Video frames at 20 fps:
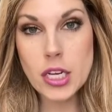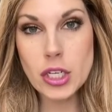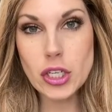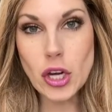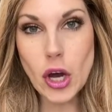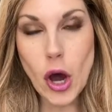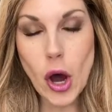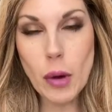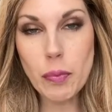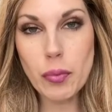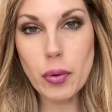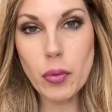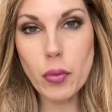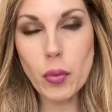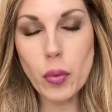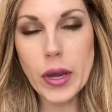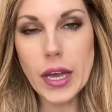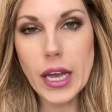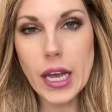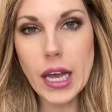top
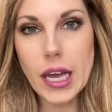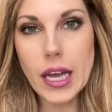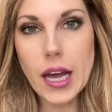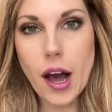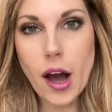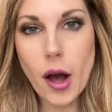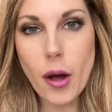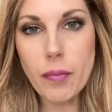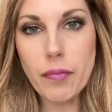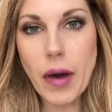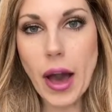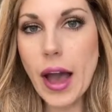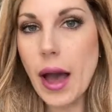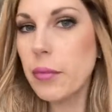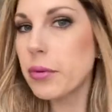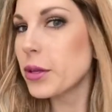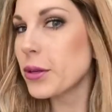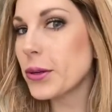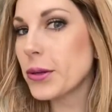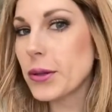wig. I
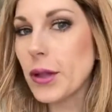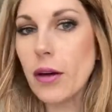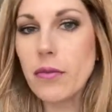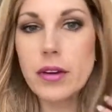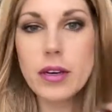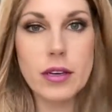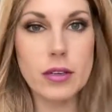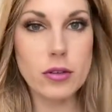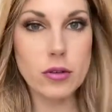absolutely love it.